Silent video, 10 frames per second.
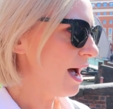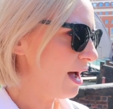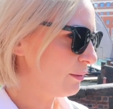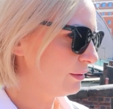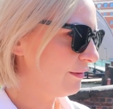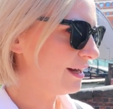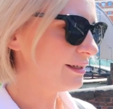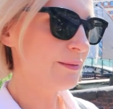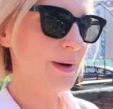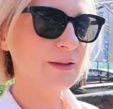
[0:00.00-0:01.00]
I will
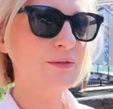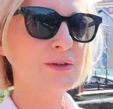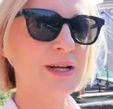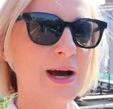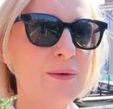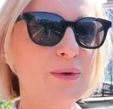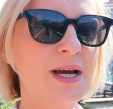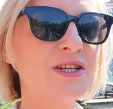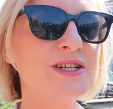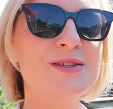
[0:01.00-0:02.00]
find it but for now we
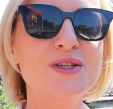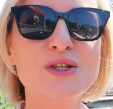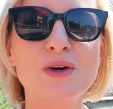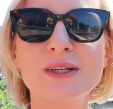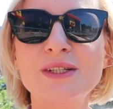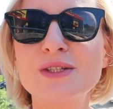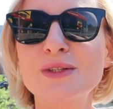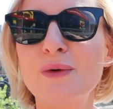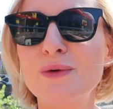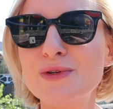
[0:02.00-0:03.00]
are just enjoying this
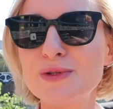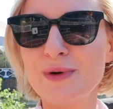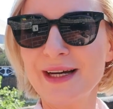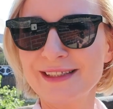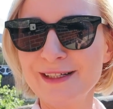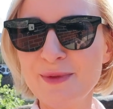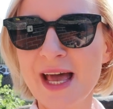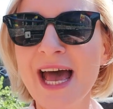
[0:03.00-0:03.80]
gorgeous weather.